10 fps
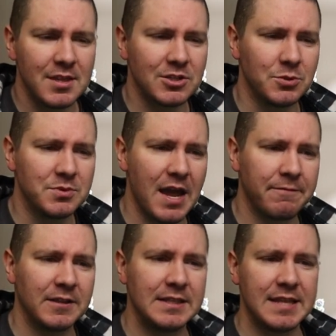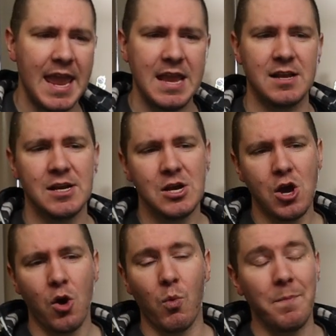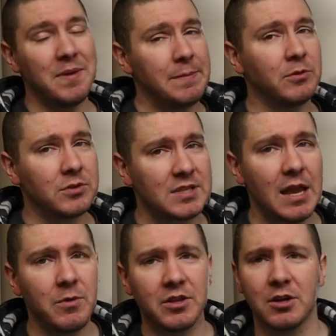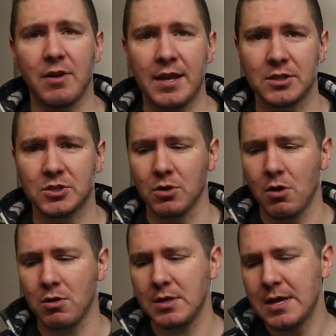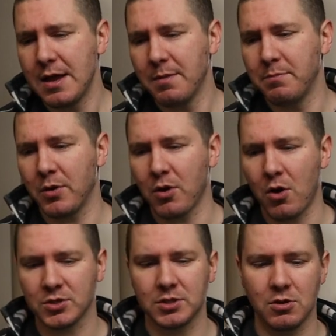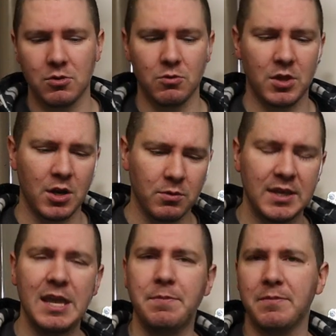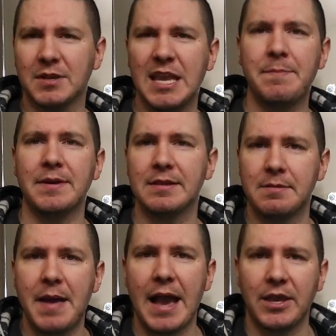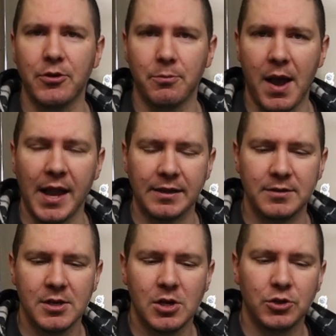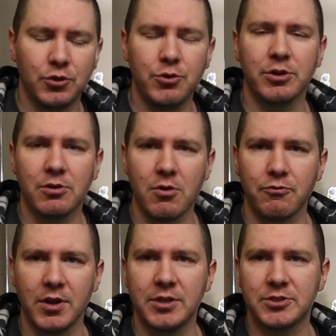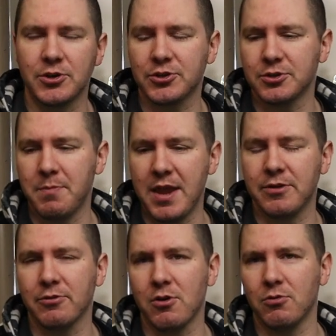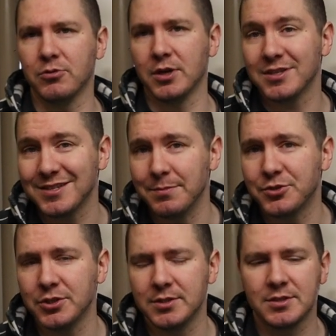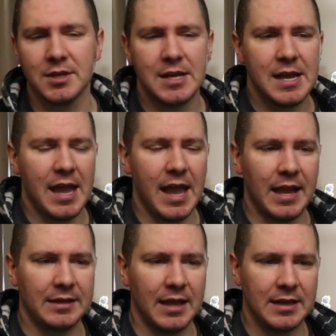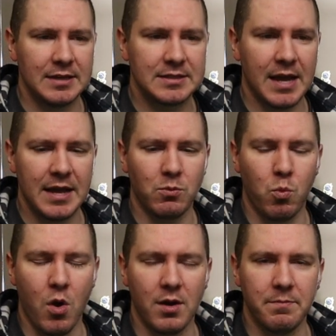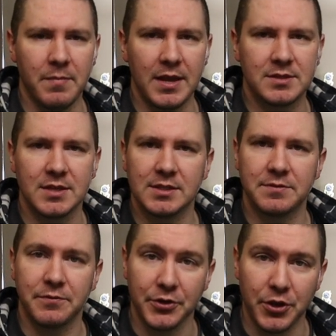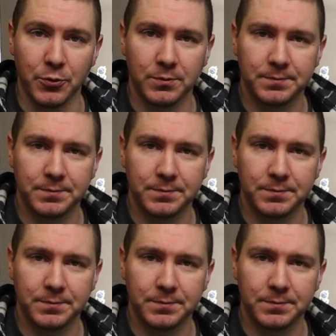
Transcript: So definitely take what people say with a grain of salt, but also, you know, keep keep it in the back of your mind. Do your own research and make your own assumptions and and decide what makes sense for you.